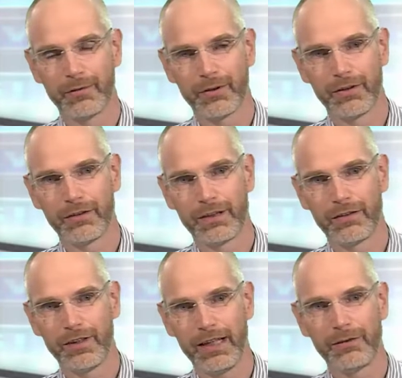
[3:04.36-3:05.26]
So it
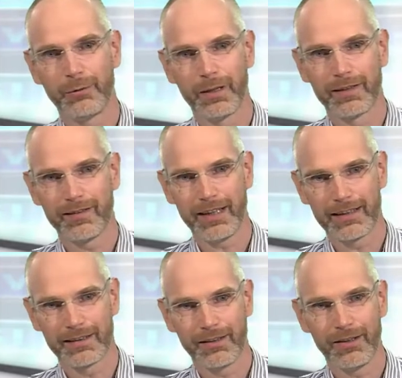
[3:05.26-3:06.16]
stays 1
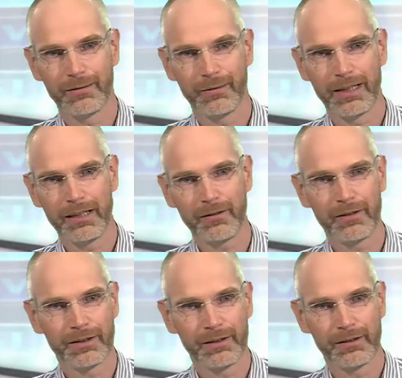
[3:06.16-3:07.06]
second.
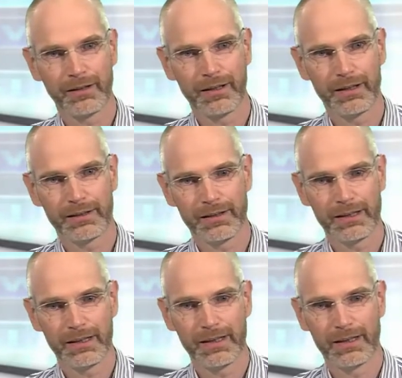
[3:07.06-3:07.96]
Whenever
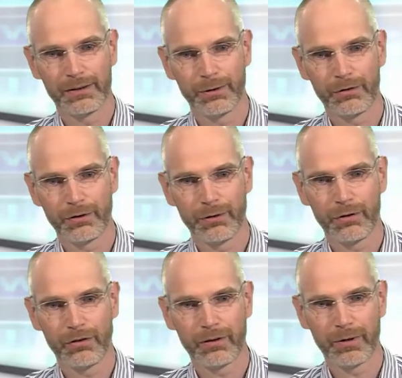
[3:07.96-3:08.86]
the user
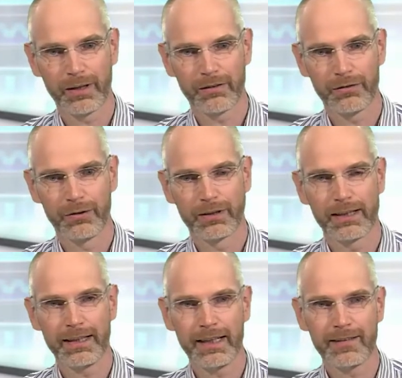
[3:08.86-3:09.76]
uses it, whether it's during the
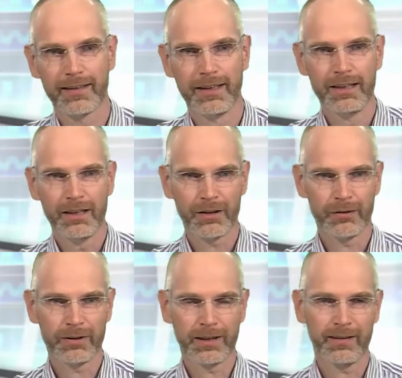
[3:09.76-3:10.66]
night or
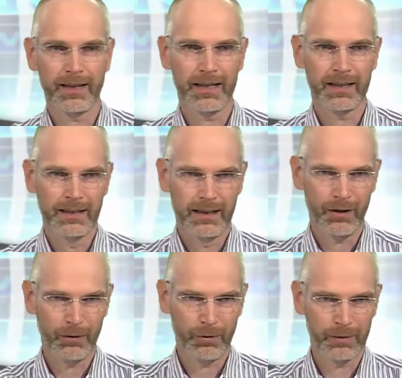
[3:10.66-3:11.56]
during the day
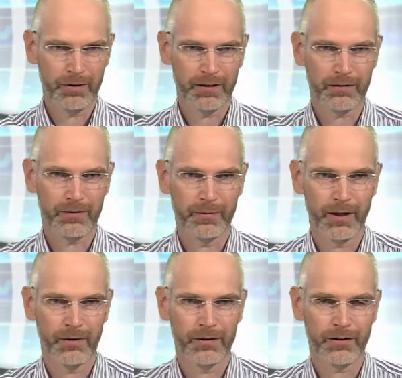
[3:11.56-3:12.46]
or 1 month from
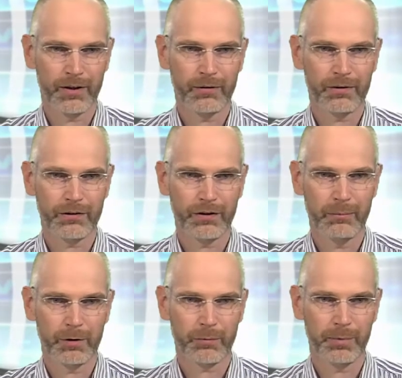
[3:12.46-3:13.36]
now, it's always the
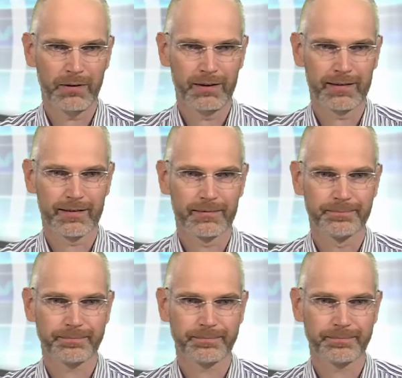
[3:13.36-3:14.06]
same experience.